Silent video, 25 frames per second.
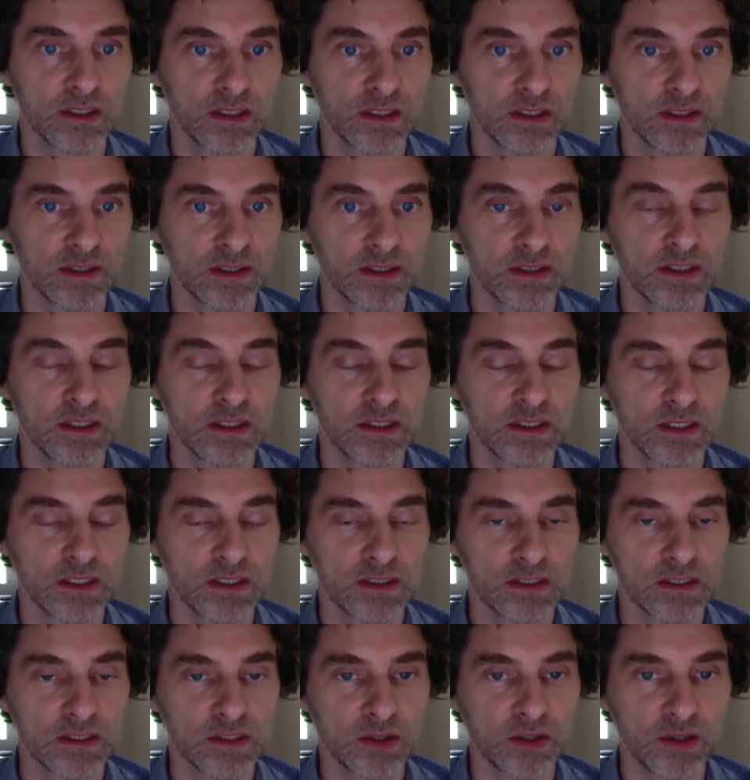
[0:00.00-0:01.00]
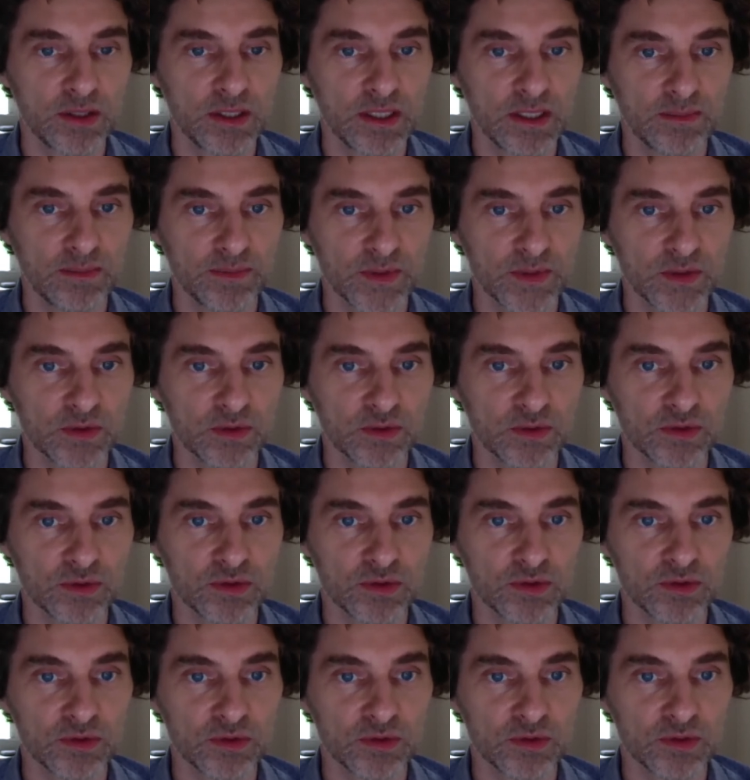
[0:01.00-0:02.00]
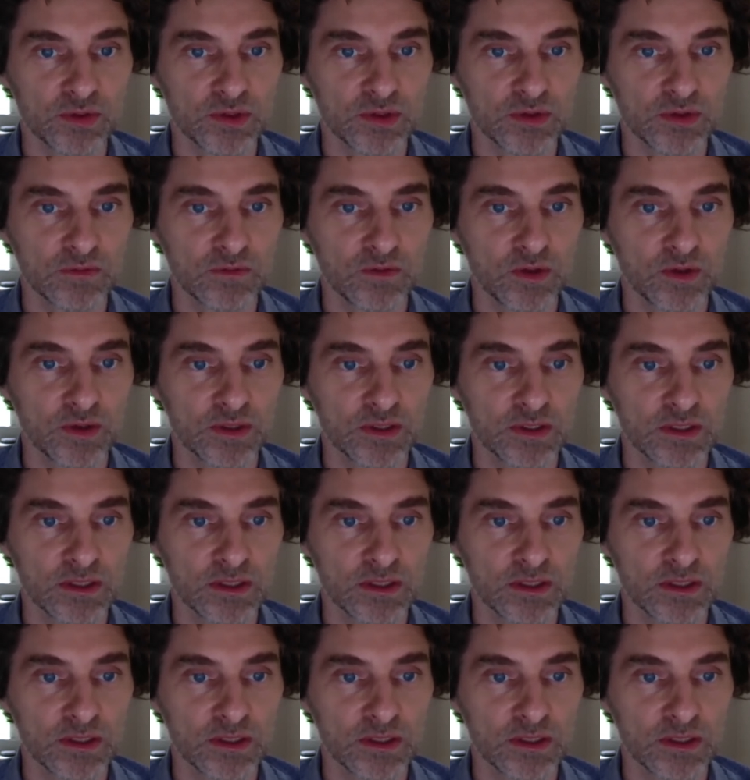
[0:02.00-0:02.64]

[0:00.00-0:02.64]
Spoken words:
They take this on them to avoid